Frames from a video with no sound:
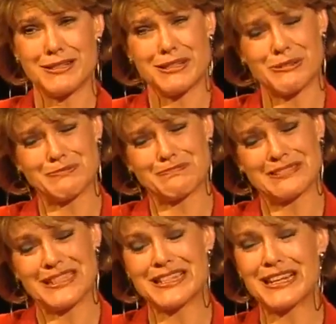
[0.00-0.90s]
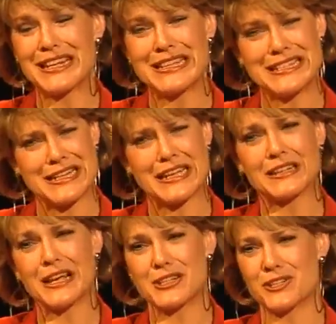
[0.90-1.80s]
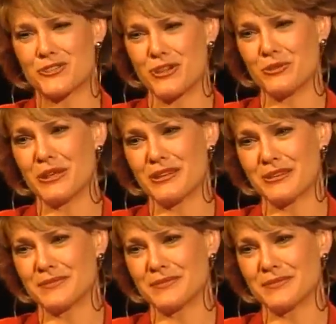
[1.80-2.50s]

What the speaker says: so he's got a lot to struggle with.